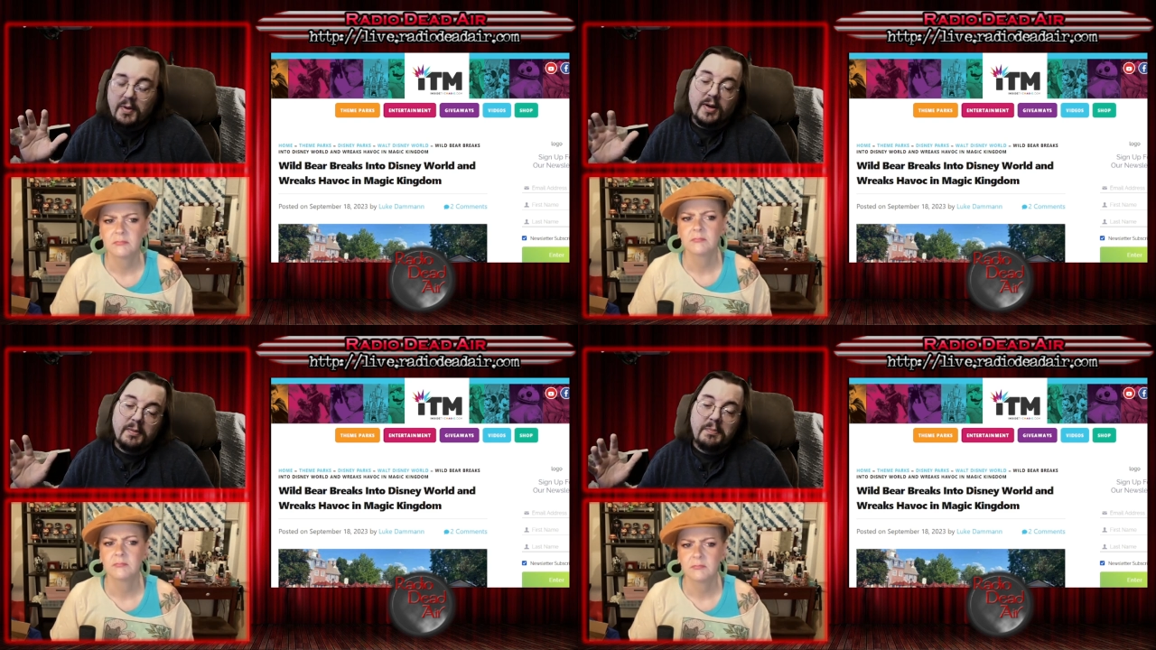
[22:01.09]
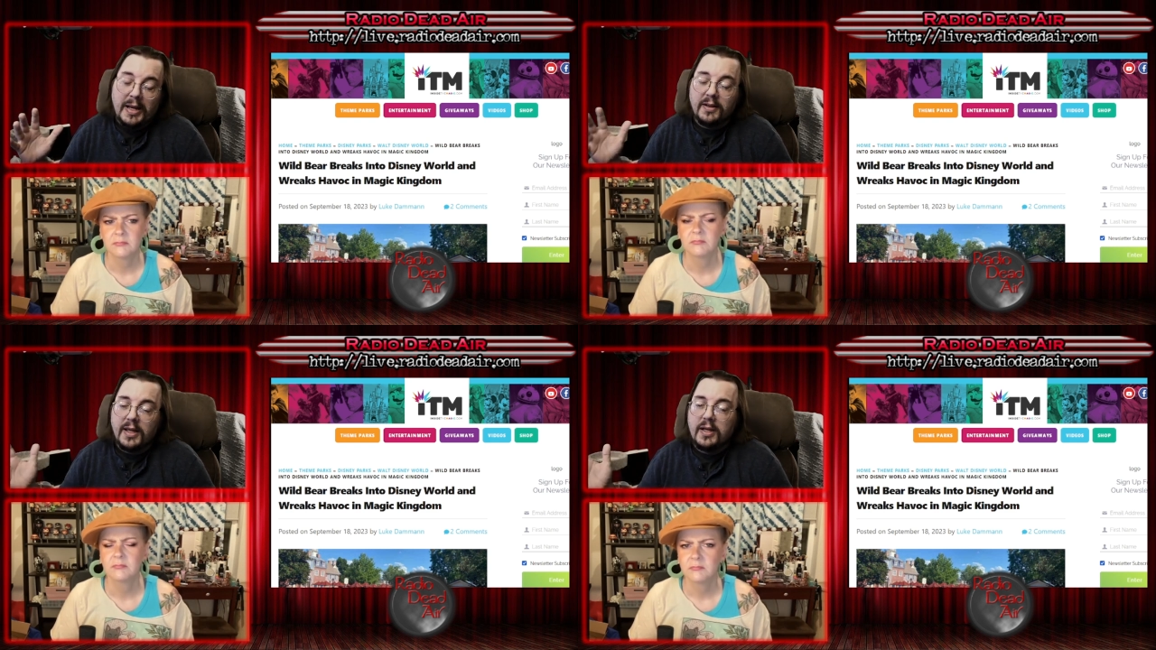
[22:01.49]

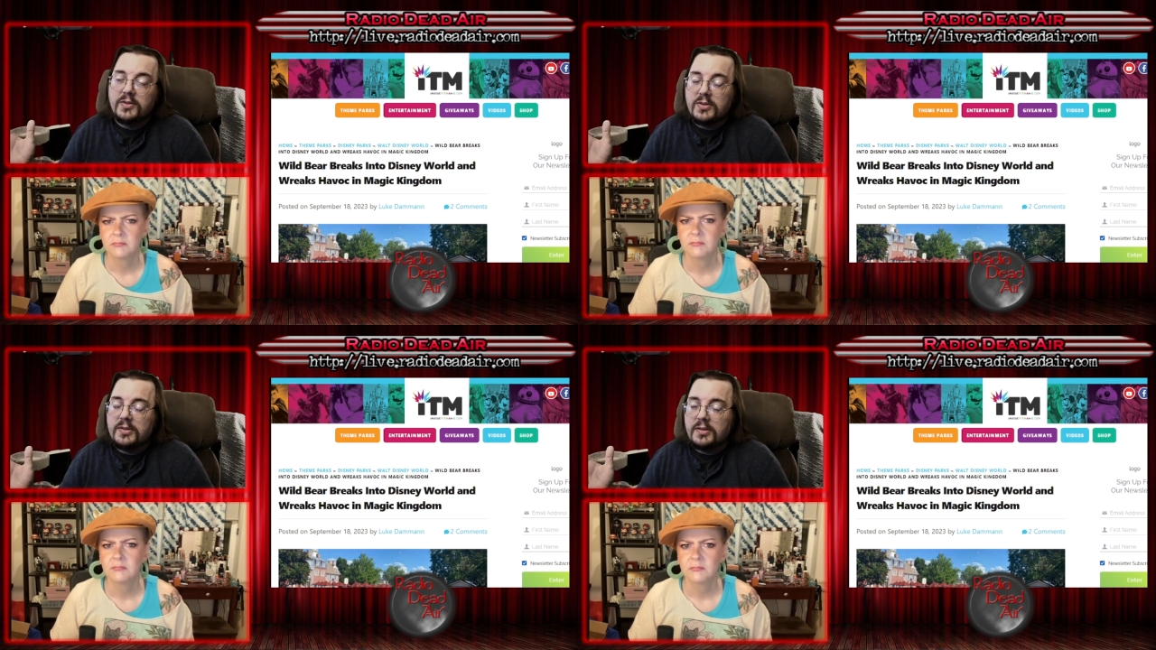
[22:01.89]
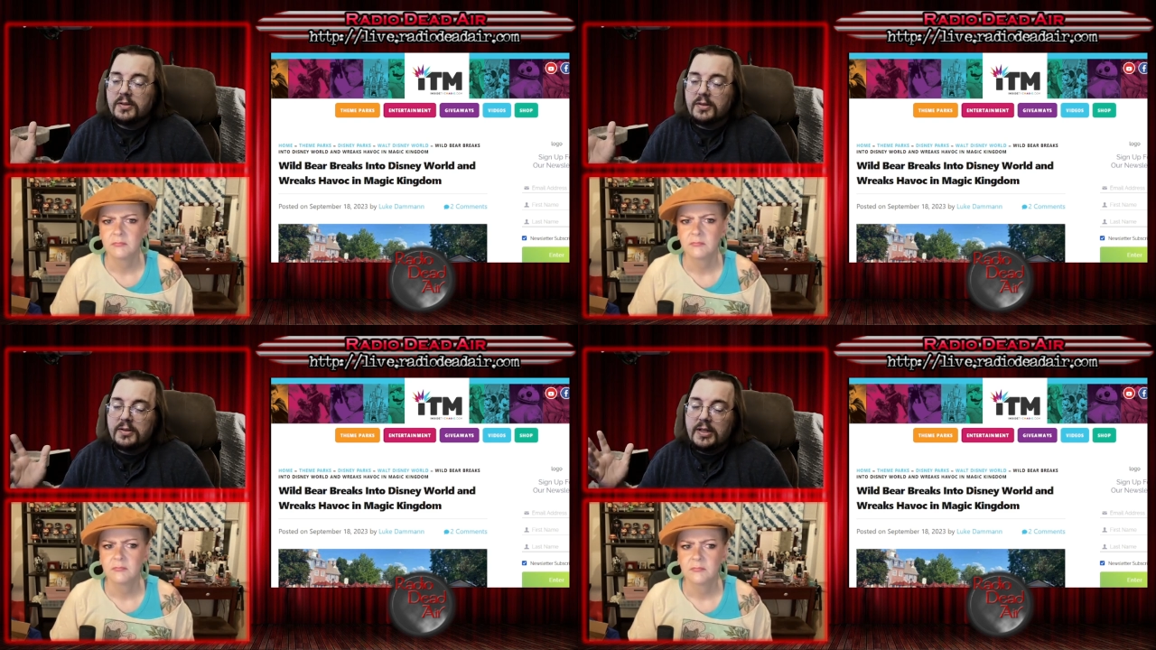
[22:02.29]
Speaker 1: Mainly it's
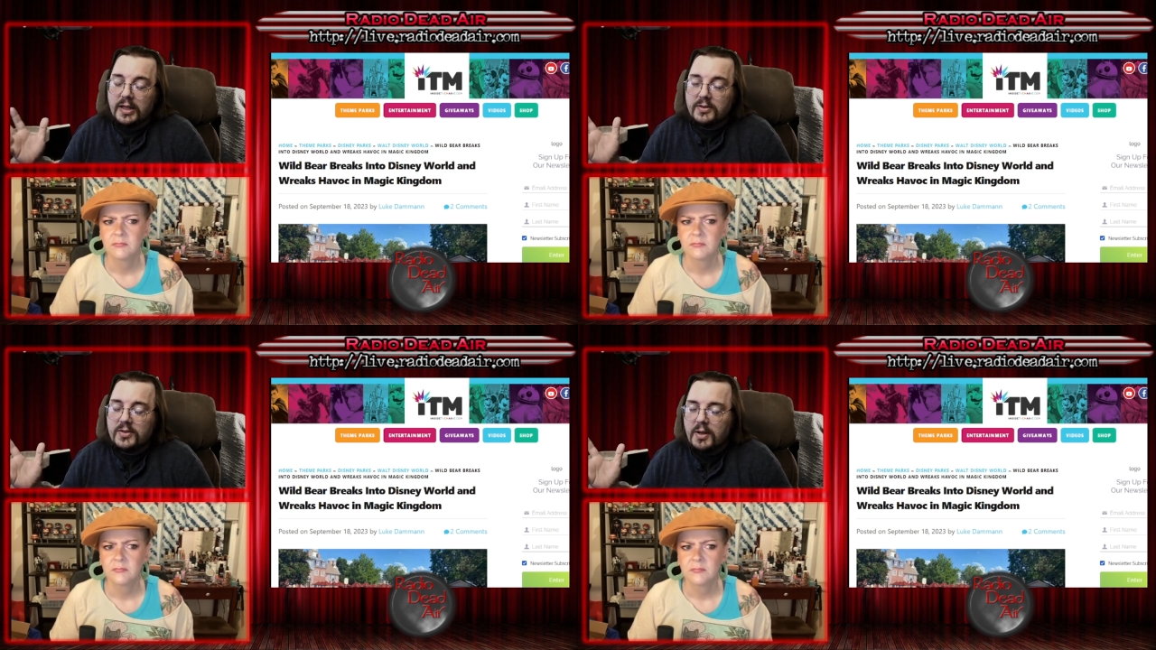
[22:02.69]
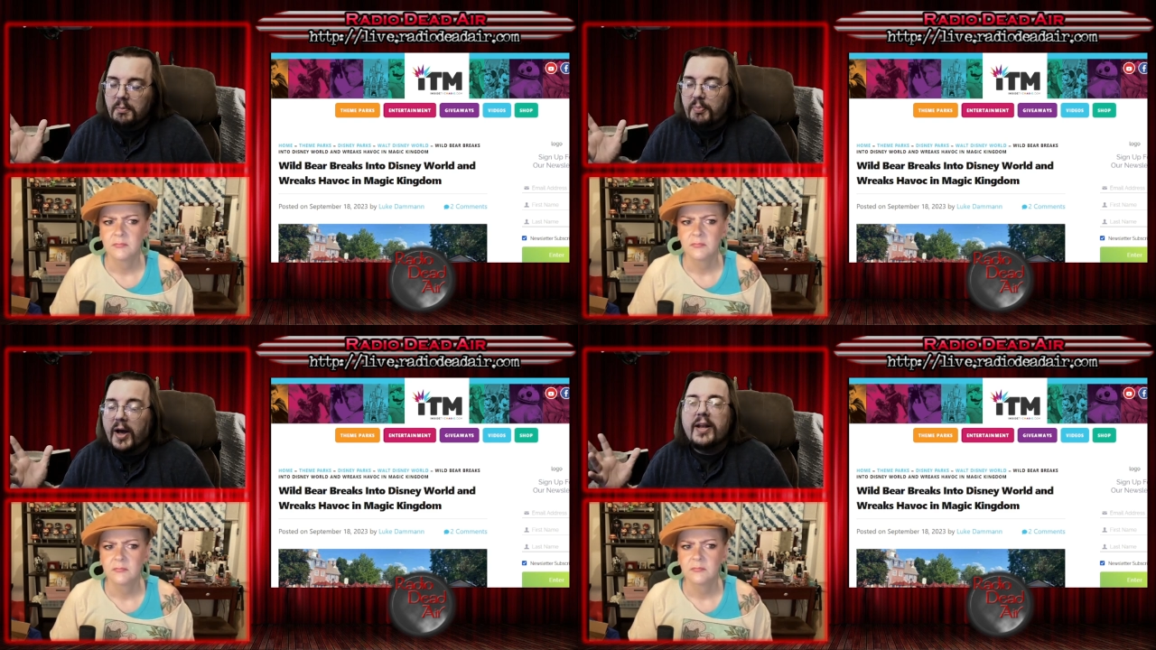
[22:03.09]
tits. But